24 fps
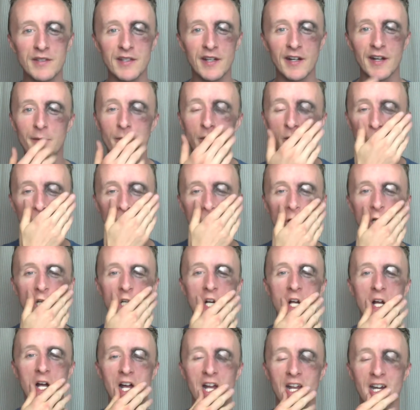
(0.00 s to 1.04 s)
that I've been working
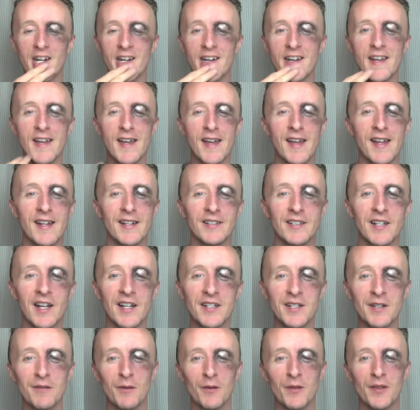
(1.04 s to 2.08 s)
on and, and
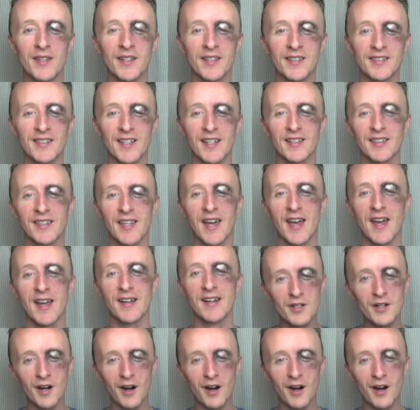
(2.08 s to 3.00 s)
different things like that.